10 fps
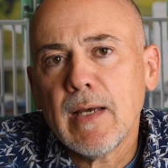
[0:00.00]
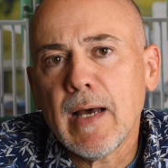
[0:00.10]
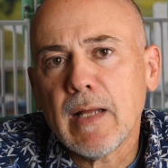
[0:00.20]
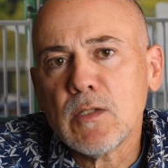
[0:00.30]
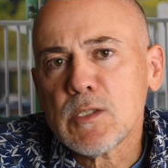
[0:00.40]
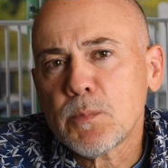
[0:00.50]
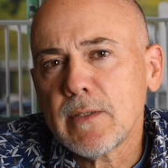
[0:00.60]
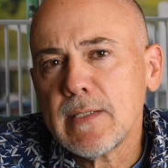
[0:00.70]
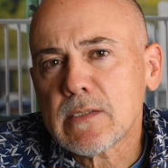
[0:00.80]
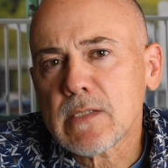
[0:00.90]
Looks
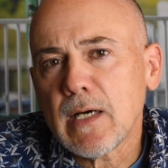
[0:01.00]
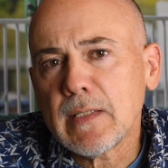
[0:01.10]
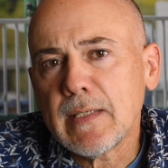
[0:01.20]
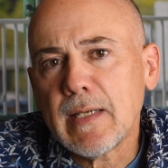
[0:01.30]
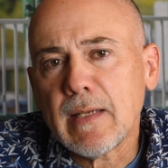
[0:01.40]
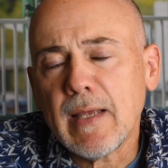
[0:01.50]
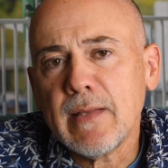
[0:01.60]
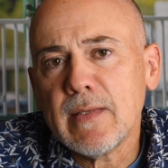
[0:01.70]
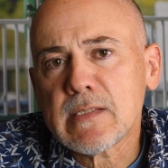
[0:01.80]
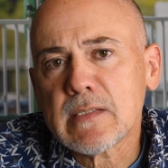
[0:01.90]
pretty solid
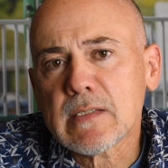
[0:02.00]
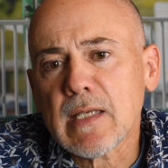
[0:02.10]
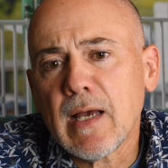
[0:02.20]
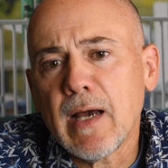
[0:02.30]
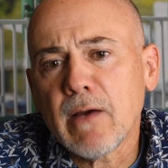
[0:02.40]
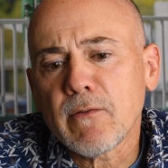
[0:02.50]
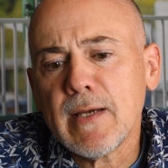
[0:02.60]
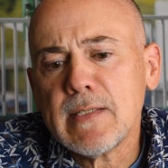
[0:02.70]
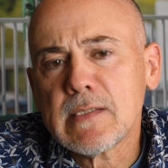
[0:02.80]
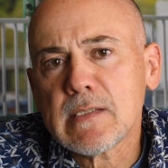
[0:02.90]
in this
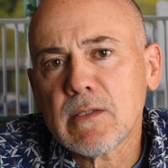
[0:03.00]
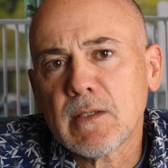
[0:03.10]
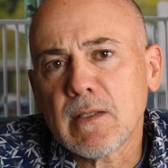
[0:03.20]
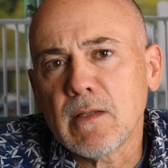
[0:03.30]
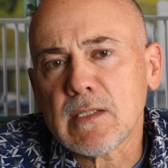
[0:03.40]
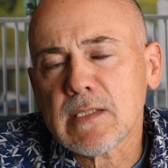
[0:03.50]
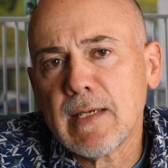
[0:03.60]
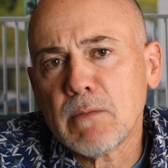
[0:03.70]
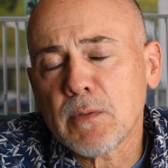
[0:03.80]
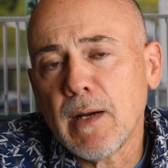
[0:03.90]
race. Looks
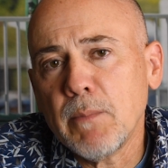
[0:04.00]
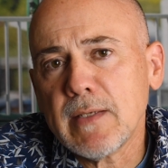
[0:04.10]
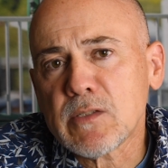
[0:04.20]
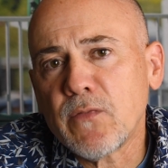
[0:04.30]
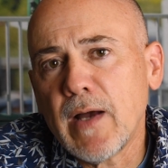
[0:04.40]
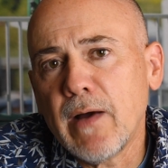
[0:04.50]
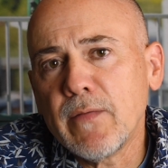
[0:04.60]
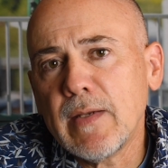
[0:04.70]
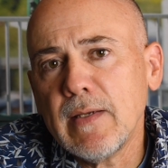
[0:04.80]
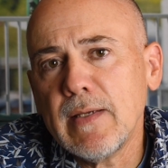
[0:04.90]
like probably has
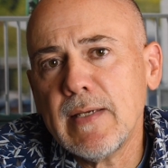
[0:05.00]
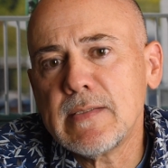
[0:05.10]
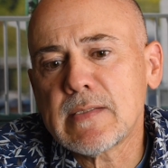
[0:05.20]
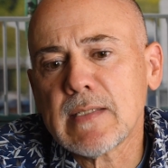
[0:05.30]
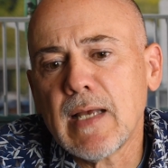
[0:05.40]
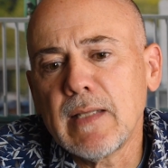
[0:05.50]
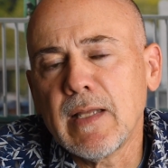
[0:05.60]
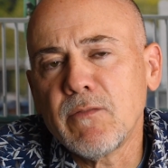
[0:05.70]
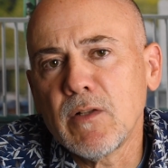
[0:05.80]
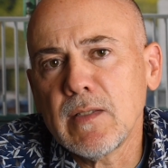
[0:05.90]
found his
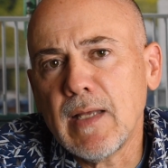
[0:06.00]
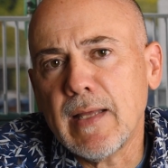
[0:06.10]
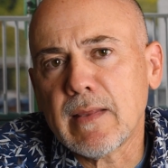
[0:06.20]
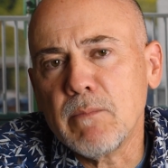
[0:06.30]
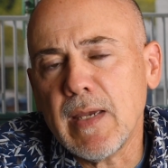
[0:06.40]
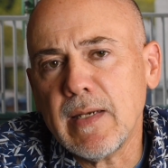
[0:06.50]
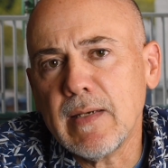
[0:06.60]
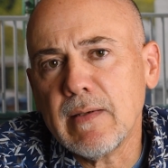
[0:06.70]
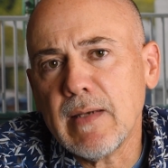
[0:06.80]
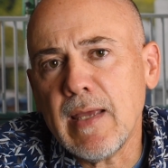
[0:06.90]
level at the
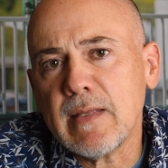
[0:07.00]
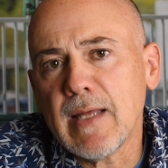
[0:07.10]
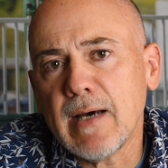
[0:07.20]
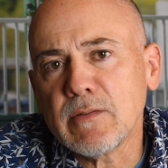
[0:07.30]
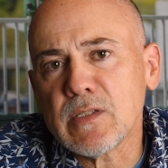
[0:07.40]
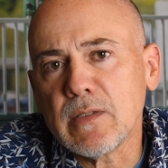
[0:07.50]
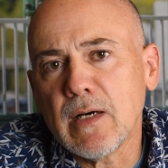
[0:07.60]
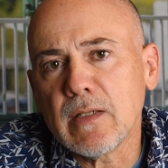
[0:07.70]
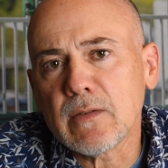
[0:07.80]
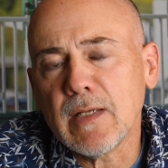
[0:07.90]
maiden $8,000
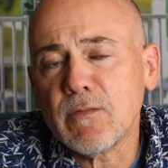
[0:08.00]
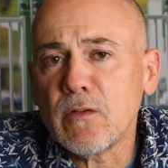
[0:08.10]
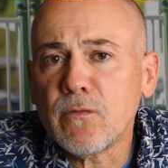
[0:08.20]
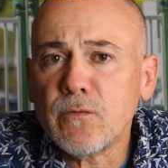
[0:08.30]
level,